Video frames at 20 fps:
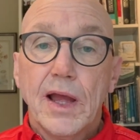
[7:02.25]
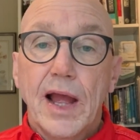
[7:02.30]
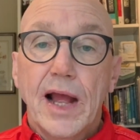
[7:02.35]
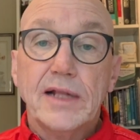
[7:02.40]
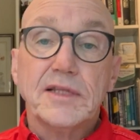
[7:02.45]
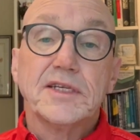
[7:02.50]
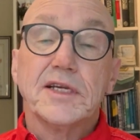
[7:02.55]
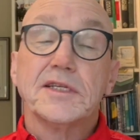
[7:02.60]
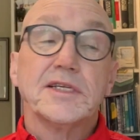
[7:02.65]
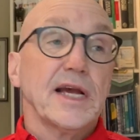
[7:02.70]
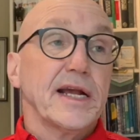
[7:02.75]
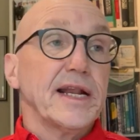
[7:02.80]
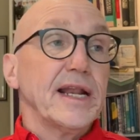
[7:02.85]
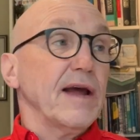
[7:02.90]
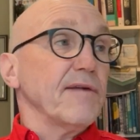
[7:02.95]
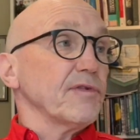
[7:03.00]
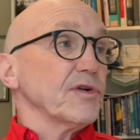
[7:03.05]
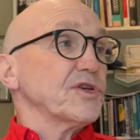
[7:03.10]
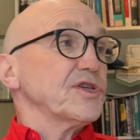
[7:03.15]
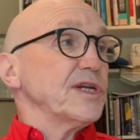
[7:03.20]
And since I
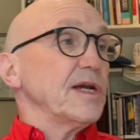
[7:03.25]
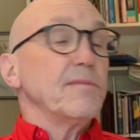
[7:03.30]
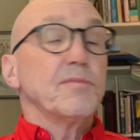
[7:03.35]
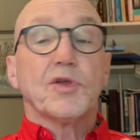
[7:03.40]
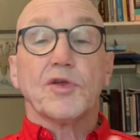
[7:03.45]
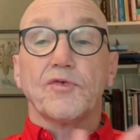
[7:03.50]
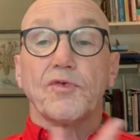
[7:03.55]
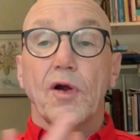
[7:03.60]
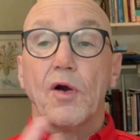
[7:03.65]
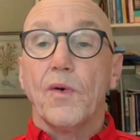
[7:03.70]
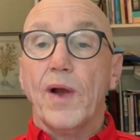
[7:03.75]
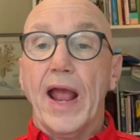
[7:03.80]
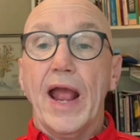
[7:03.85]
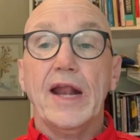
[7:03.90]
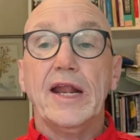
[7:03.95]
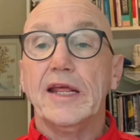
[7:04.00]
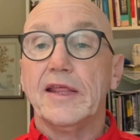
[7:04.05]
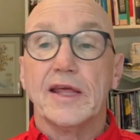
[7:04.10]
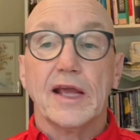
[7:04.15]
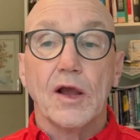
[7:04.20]
never seem to throw
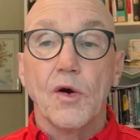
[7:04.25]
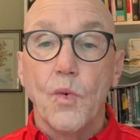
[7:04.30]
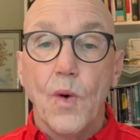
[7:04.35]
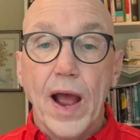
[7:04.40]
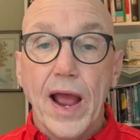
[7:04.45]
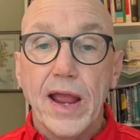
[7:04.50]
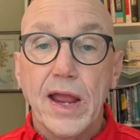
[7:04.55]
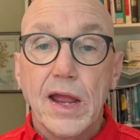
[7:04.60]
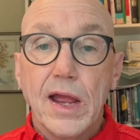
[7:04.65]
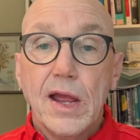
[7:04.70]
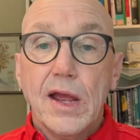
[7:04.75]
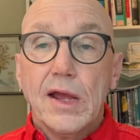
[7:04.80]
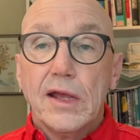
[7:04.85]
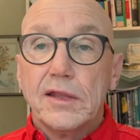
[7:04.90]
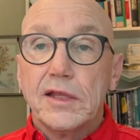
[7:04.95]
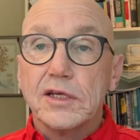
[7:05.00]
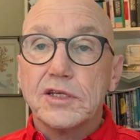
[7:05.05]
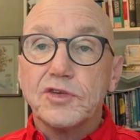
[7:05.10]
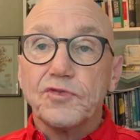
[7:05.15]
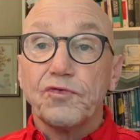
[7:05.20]
anything away,
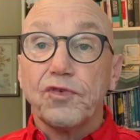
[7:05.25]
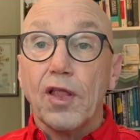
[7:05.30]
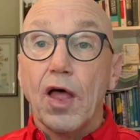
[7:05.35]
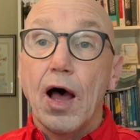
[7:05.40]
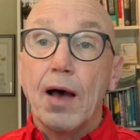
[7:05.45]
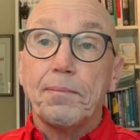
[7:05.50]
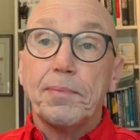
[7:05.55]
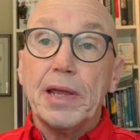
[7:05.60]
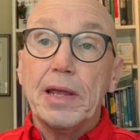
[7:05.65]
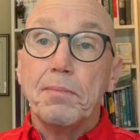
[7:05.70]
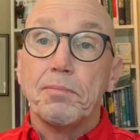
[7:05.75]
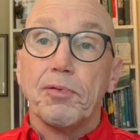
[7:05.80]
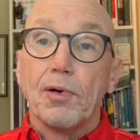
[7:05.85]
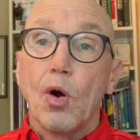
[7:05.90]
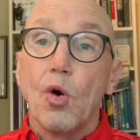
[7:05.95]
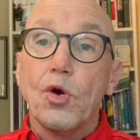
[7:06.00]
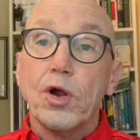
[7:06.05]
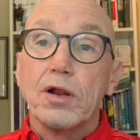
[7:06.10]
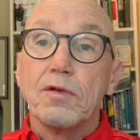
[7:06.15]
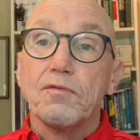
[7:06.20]
this floppy,
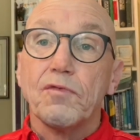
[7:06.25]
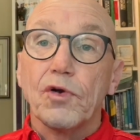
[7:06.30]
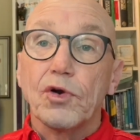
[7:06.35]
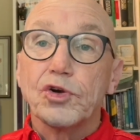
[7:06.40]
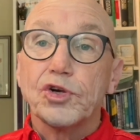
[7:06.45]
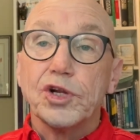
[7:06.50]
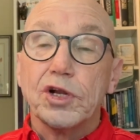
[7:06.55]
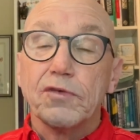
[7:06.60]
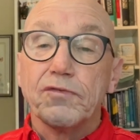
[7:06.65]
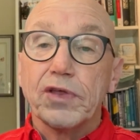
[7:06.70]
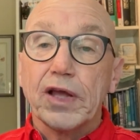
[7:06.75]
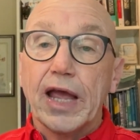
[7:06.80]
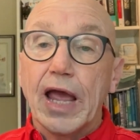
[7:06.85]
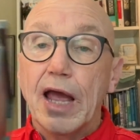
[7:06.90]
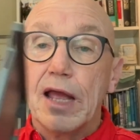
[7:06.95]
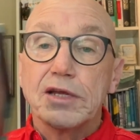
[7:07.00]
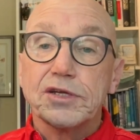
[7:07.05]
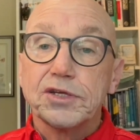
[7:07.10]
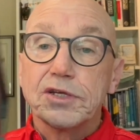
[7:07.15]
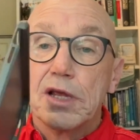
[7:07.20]
broken version of the
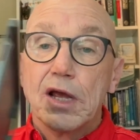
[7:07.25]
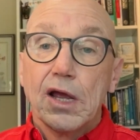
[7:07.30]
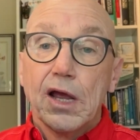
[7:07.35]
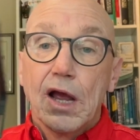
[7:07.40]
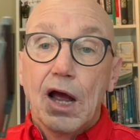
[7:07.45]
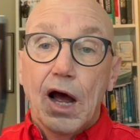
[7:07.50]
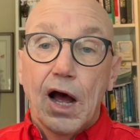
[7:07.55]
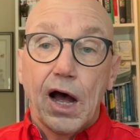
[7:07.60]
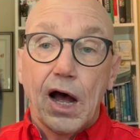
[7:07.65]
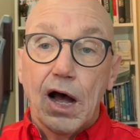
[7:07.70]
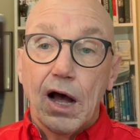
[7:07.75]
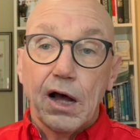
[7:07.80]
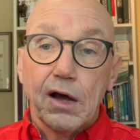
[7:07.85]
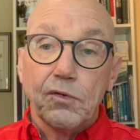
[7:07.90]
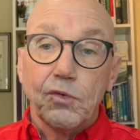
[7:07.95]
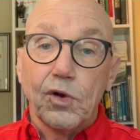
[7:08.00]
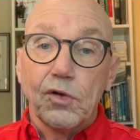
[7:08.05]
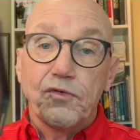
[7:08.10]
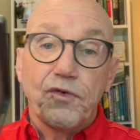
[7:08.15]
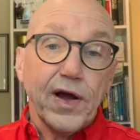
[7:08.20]
case
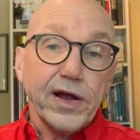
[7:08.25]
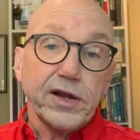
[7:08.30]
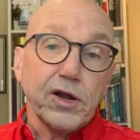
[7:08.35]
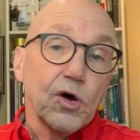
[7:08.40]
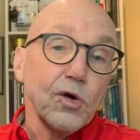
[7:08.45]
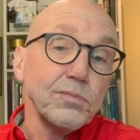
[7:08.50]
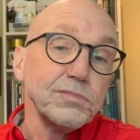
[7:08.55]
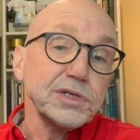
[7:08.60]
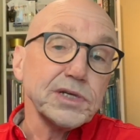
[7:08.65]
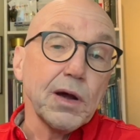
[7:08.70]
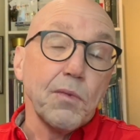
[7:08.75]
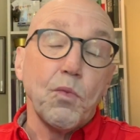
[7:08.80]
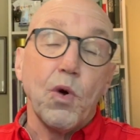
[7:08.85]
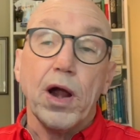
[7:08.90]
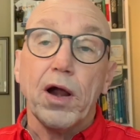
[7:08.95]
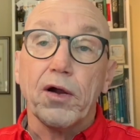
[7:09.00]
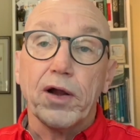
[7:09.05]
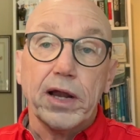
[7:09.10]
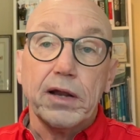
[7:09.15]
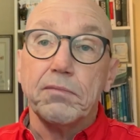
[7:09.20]
will find a home
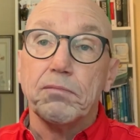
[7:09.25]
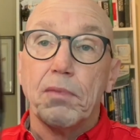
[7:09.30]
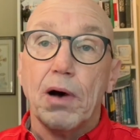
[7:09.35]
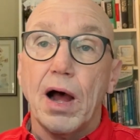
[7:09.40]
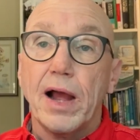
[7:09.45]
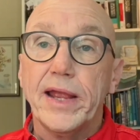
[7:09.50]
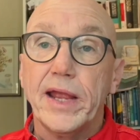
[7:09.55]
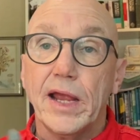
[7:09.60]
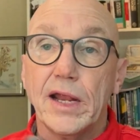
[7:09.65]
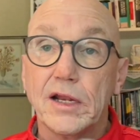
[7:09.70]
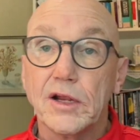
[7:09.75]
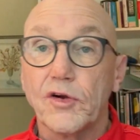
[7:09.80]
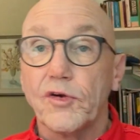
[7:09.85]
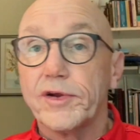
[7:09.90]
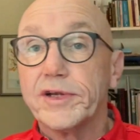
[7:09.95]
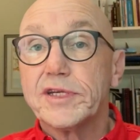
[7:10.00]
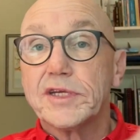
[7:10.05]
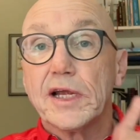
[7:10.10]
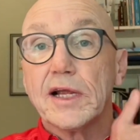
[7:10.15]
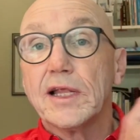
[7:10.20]
somewhere in my
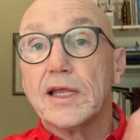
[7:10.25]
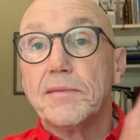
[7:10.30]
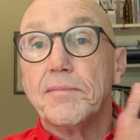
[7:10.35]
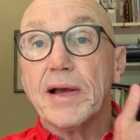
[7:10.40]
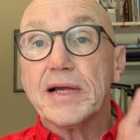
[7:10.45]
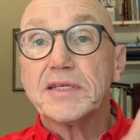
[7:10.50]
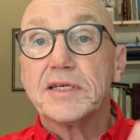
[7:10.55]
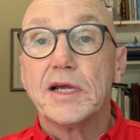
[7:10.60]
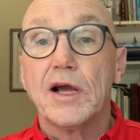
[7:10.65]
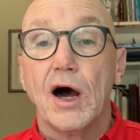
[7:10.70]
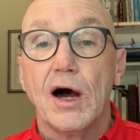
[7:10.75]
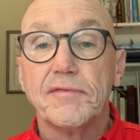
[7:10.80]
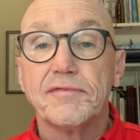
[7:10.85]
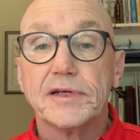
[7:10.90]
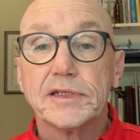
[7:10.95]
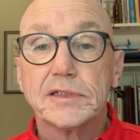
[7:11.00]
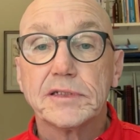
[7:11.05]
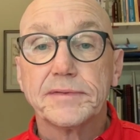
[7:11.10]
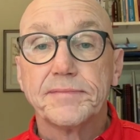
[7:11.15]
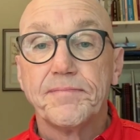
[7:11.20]
increasingly messy
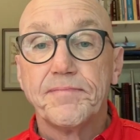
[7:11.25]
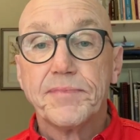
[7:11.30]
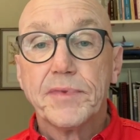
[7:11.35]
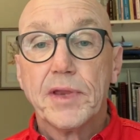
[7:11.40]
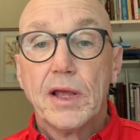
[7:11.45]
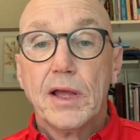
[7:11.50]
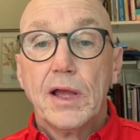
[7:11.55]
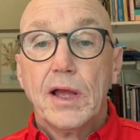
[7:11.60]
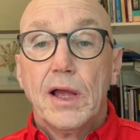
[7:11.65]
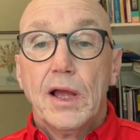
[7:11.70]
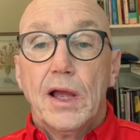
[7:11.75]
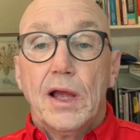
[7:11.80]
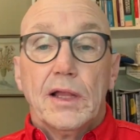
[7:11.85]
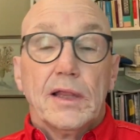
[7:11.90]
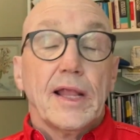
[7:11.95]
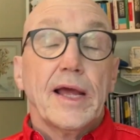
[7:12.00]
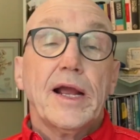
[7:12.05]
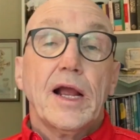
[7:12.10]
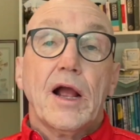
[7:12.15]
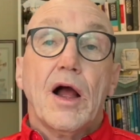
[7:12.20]
office.
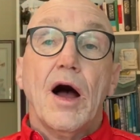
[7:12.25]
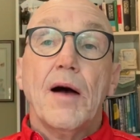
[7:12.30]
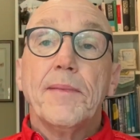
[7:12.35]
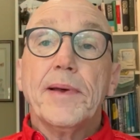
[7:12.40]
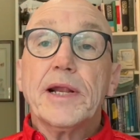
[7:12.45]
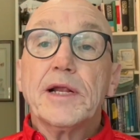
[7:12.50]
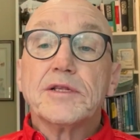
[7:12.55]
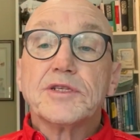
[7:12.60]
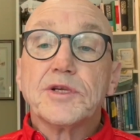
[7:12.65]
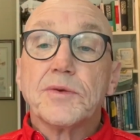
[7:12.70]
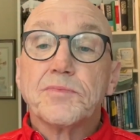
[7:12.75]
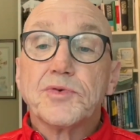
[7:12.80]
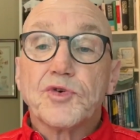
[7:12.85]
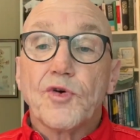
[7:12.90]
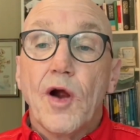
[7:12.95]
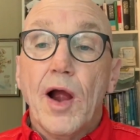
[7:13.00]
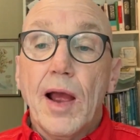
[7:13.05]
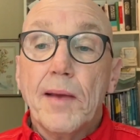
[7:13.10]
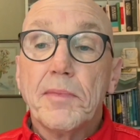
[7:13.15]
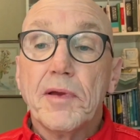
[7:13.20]
Like, comment, and
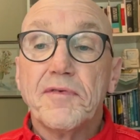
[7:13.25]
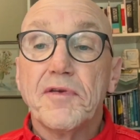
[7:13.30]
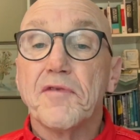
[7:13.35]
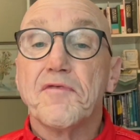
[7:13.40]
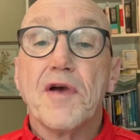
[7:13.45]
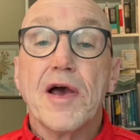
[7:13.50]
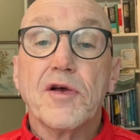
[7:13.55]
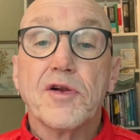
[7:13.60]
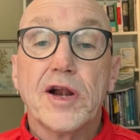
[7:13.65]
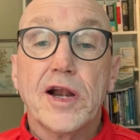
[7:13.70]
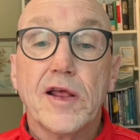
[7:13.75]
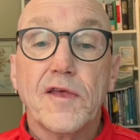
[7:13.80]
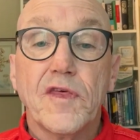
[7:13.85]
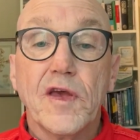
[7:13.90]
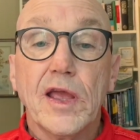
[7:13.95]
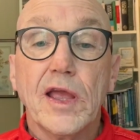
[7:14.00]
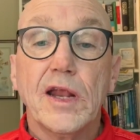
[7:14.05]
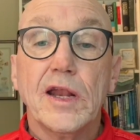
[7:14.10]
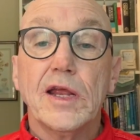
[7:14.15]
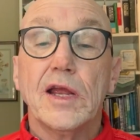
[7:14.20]
subscribe if you found
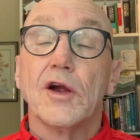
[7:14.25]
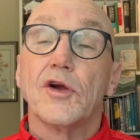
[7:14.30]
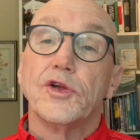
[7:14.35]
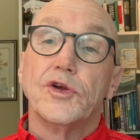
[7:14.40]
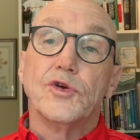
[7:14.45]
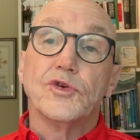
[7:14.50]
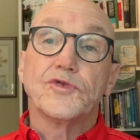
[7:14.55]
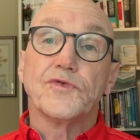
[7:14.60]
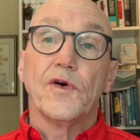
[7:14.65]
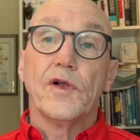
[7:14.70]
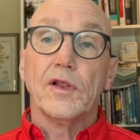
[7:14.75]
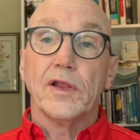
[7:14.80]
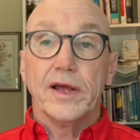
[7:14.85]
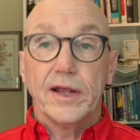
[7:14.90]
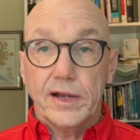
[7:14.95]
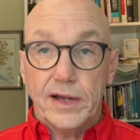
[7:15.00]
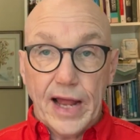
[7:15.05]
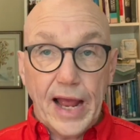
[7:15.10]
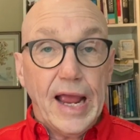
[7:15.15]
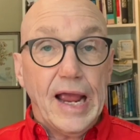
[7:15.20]
anything in here useful,
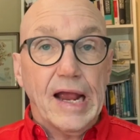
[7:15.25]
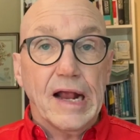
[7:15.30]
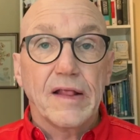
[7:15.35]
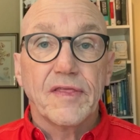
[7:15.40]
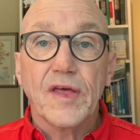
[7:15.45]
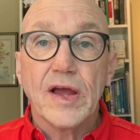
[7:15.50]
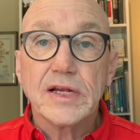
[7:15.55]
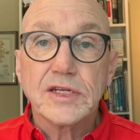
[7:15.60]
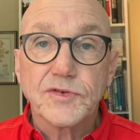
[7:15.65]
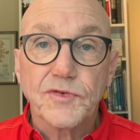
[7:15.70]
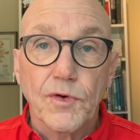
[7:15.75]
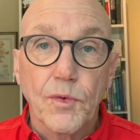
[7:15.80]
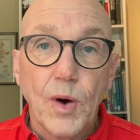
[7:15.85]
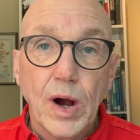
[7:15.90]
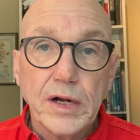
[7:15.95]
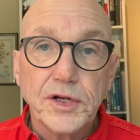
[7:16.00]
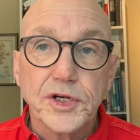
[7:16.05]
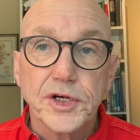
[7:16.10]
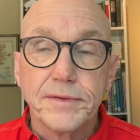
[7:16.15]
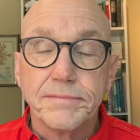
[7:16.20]
and hey, thanks for
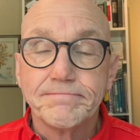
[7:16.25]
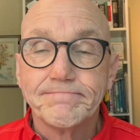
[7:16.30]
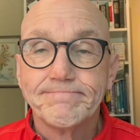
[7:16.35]
watching.